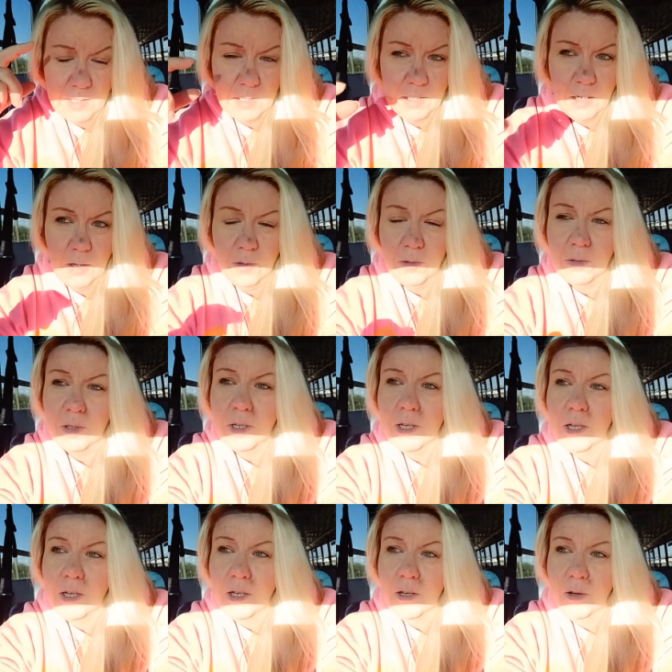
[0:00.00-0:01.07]
You know,
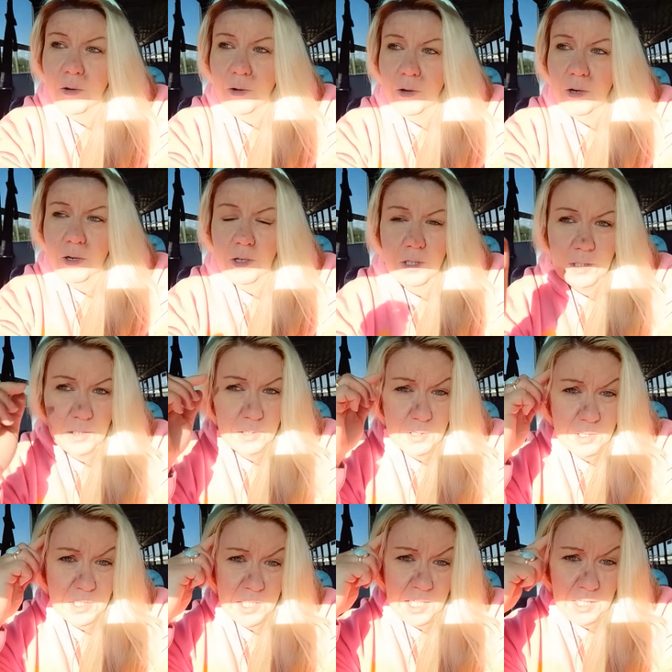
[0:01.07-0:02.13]
or you're
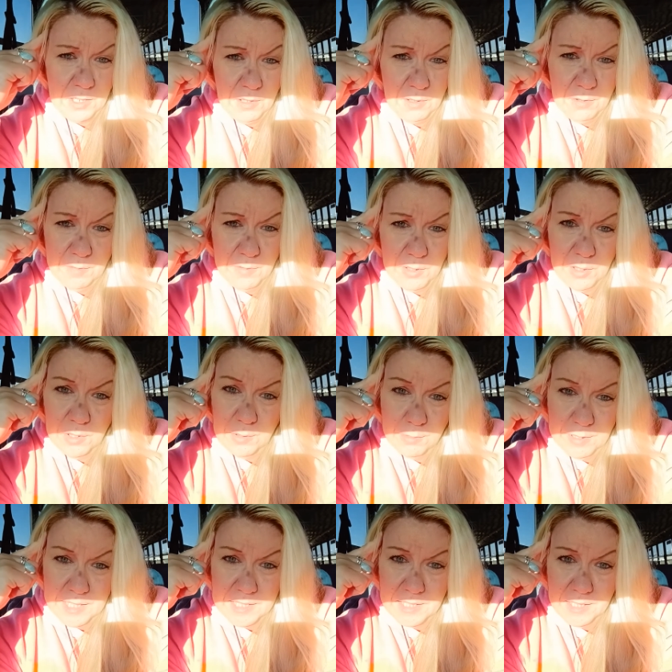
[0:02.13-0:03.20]
single for a
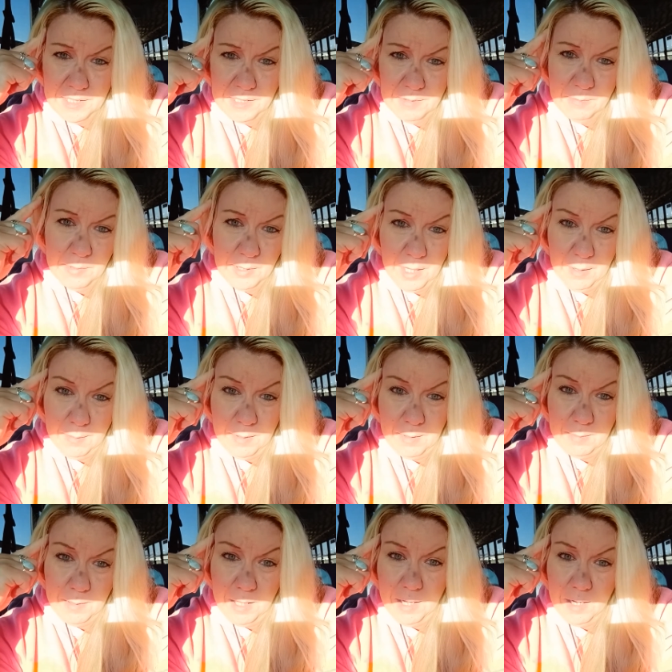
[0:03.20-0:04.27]
reason. Blah, blah,
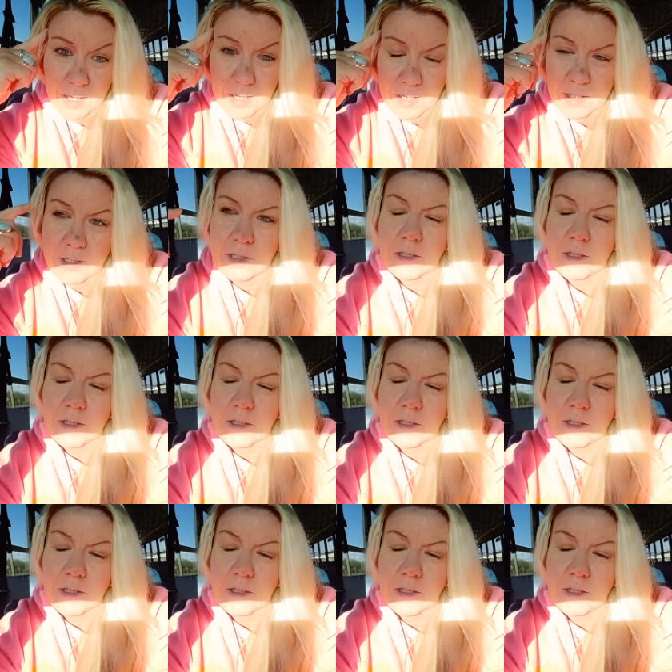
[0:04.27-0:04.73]
blah.